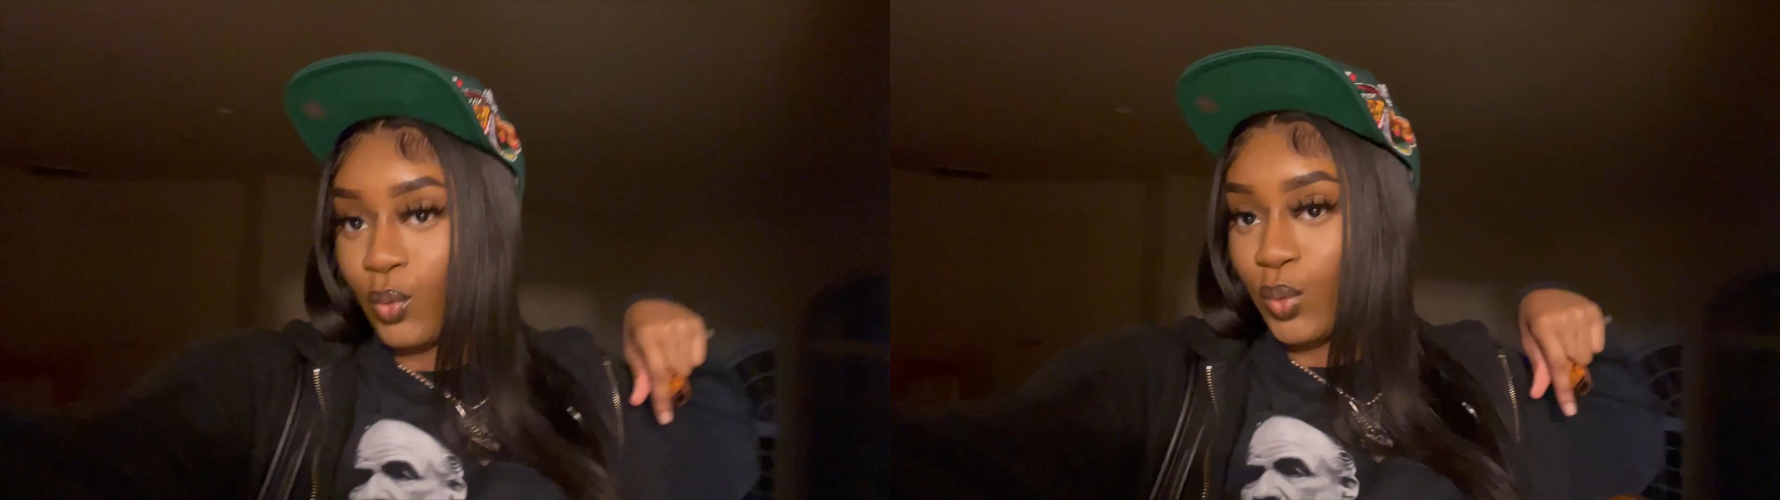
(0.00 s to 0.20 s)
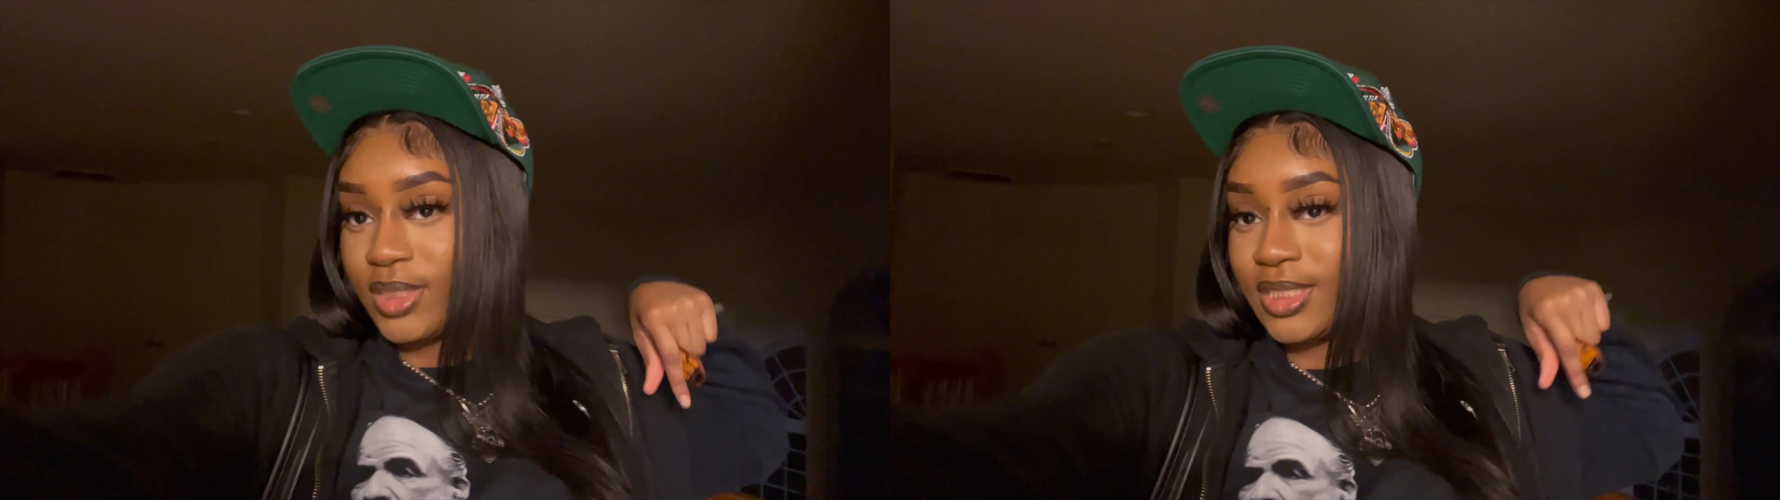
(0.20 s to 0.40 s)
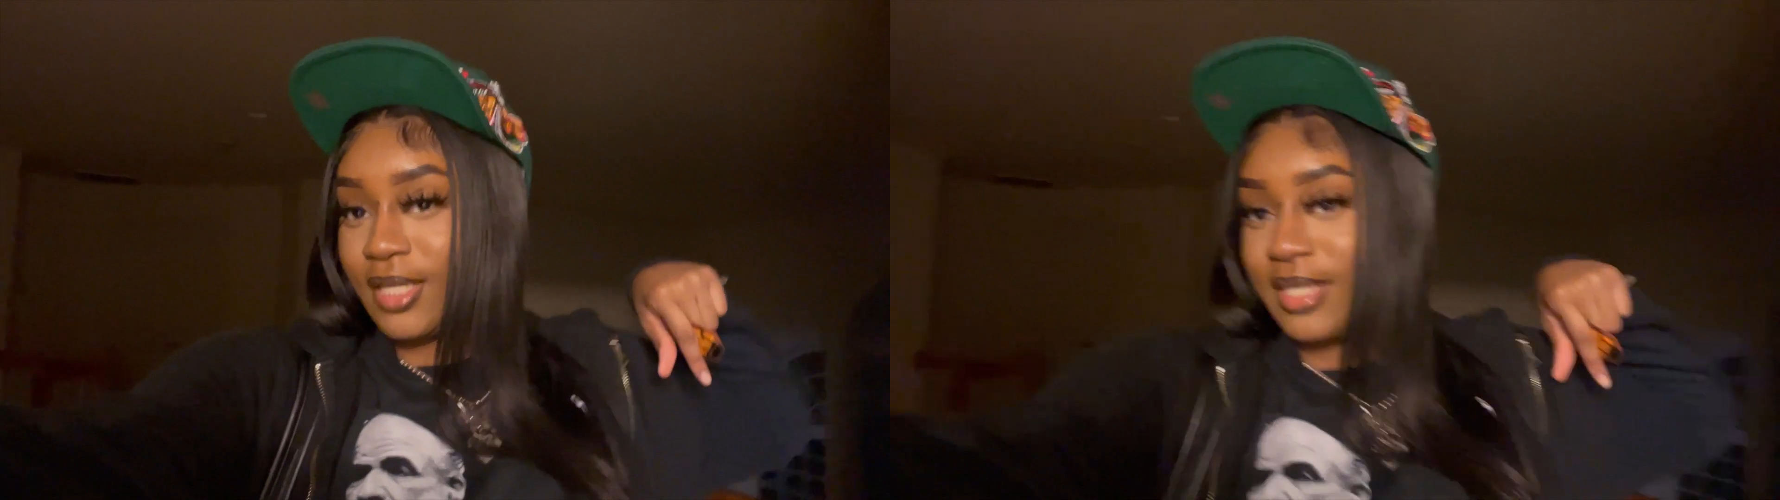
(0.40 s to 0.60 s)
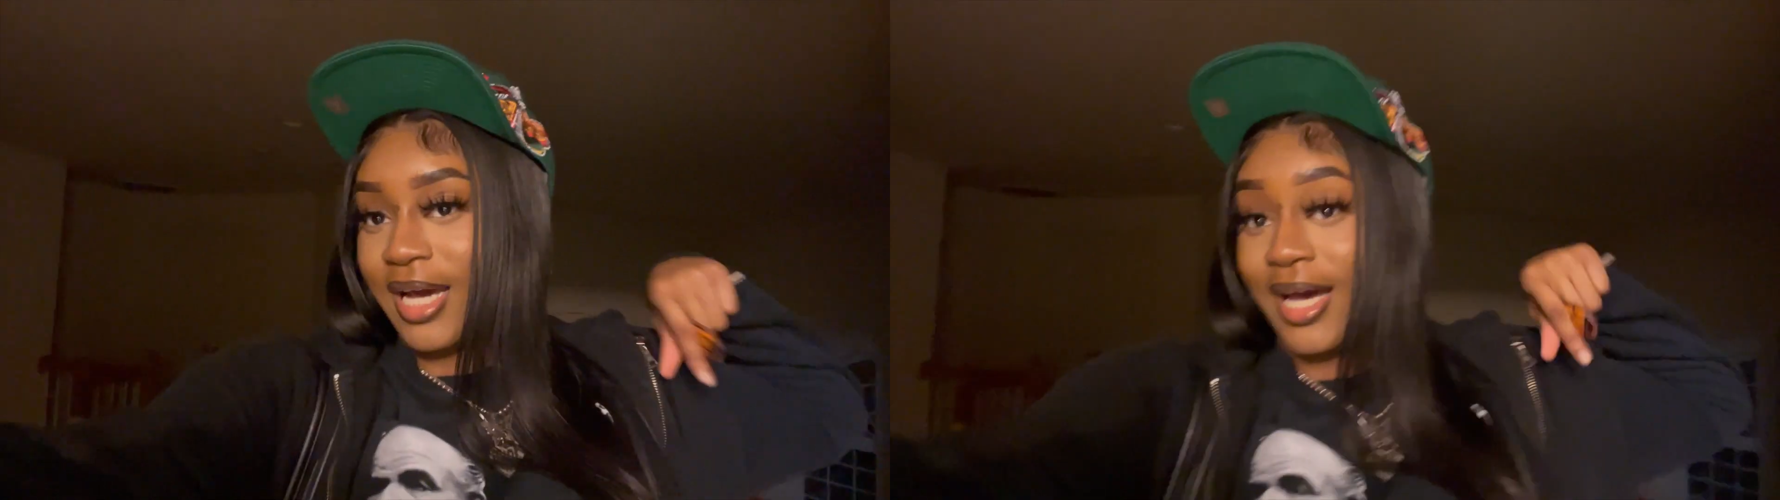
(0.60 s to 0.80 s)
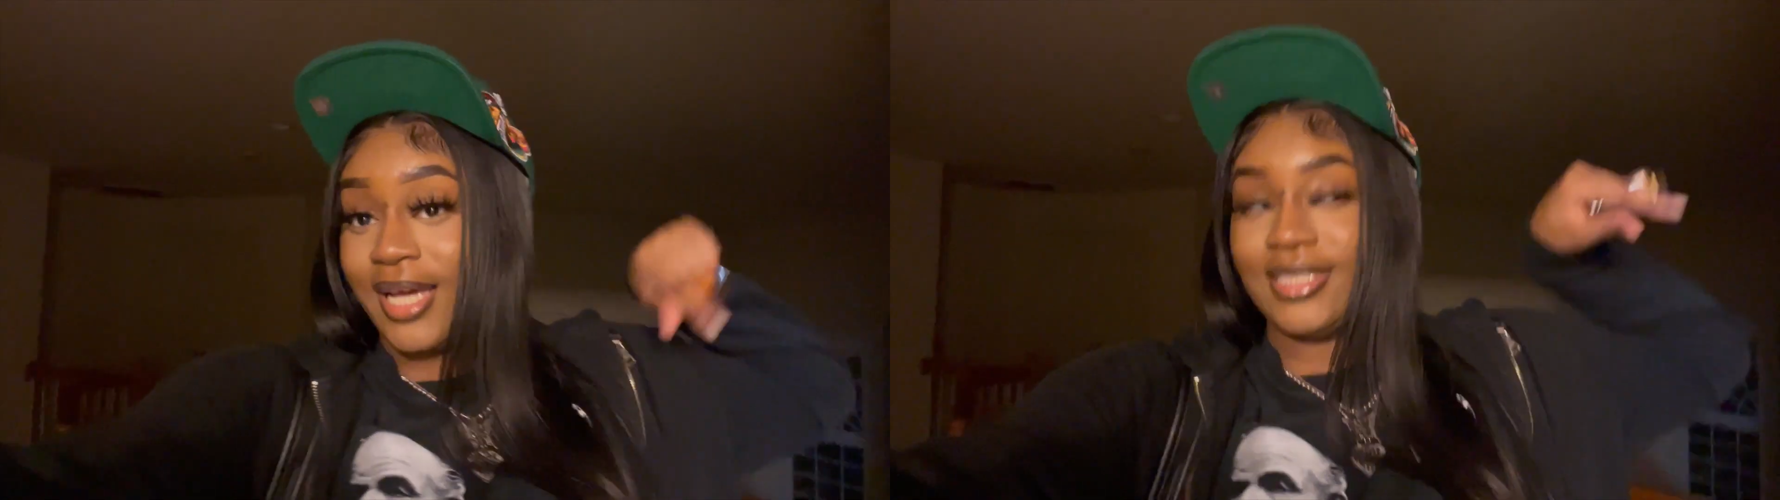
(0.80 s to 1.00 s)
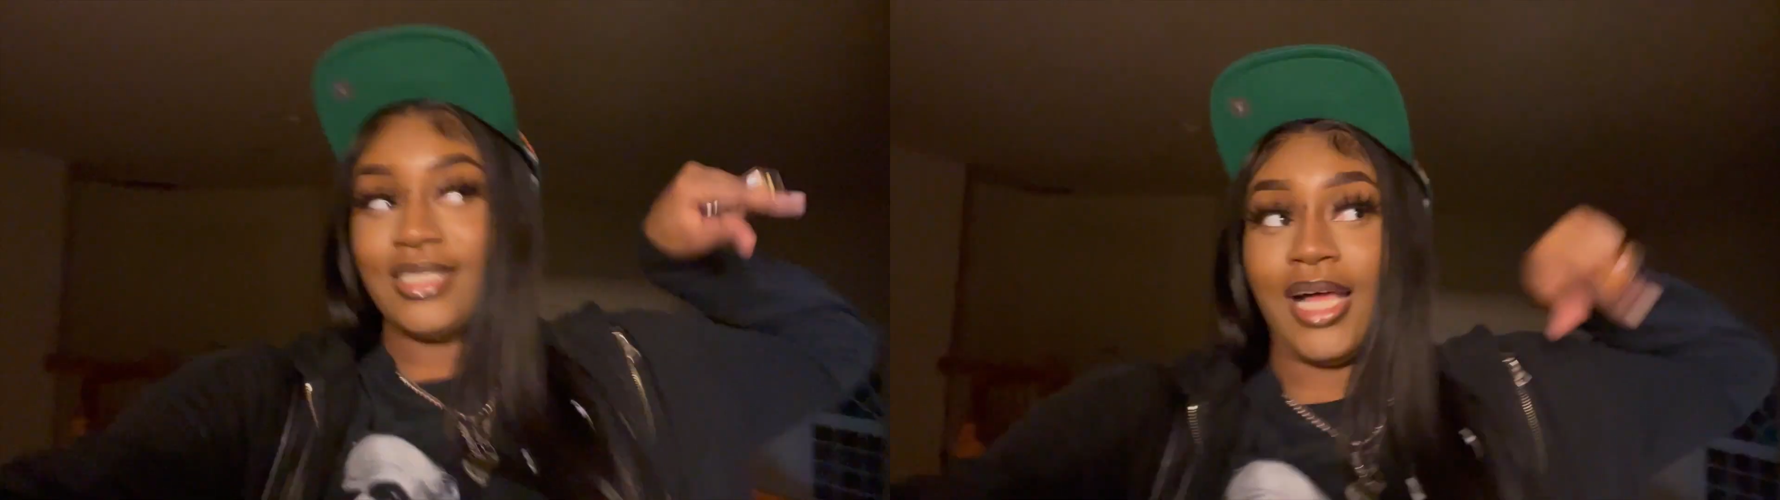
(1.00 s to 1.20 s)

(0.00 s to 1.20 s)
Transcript: What's up y'all, it's